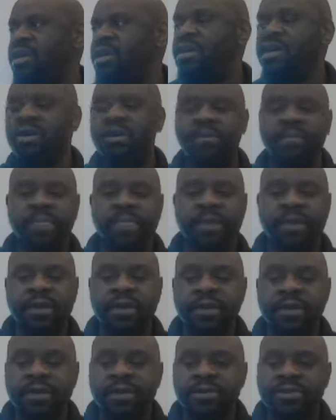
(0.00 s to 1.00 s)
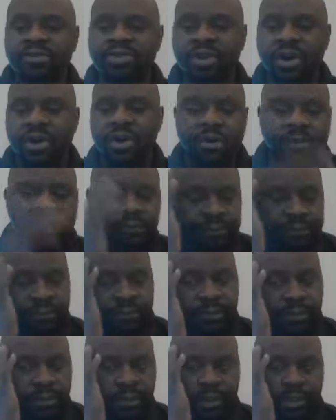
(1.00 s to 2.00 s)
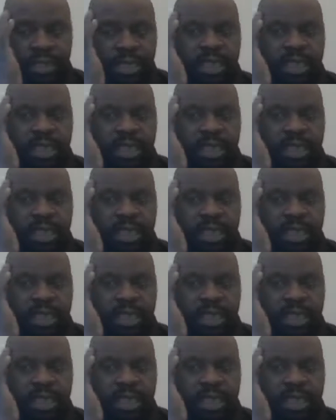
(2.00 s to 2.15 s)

There you go. So, and